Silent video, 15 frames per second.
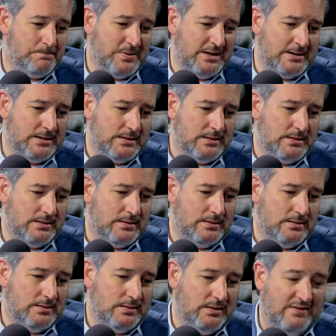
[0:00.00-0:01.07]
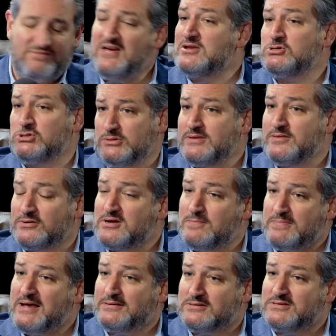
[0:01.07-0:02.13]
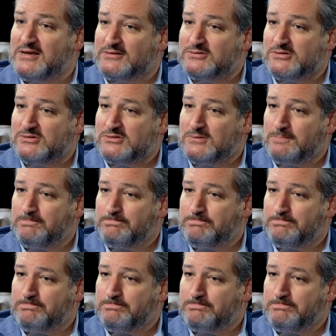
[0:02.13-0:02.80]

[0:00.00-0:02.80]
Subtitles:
But eventually they'll come back to Texas.